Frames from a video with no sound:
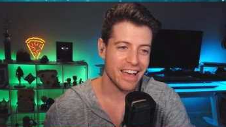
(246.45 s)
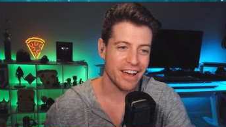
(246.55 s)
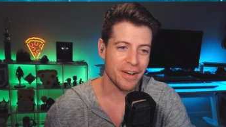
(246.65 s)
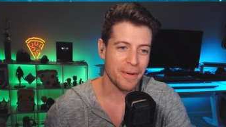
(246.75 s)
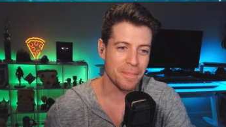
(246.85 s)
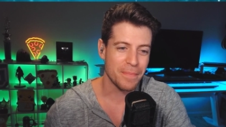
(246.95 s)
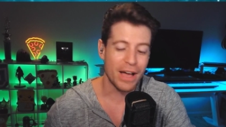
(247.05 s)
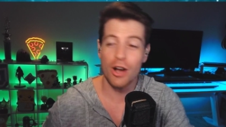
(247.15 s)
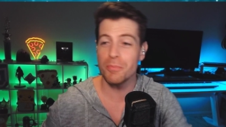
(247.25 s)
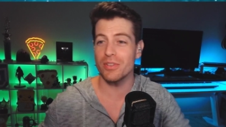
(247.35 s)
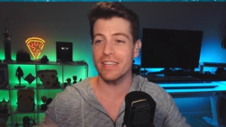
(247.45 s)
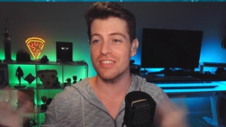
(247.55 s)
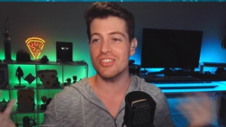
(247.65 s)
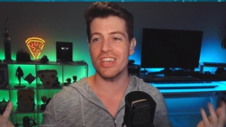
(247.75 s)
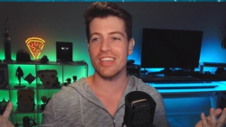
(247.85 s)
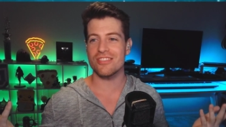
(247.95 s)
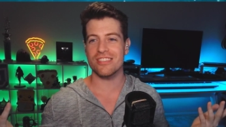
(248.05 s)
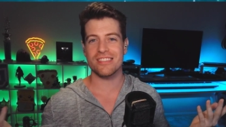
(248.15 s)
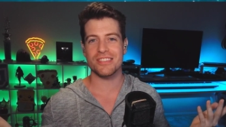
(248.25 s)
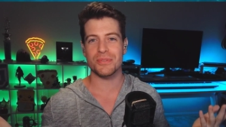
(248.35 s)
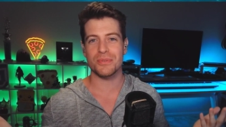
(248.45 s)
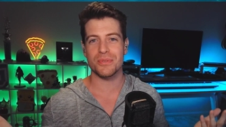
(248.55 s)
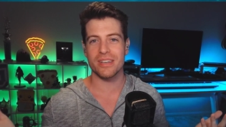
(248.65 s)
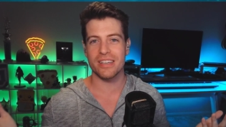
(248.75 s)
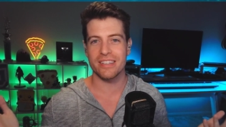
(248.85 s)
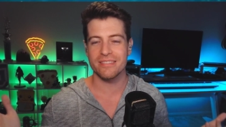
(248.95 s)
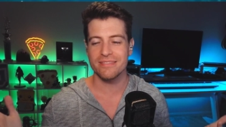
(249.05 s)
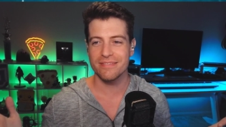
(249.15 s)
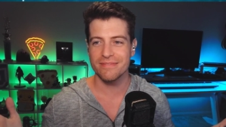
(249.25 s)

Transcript: I hope you like the changes to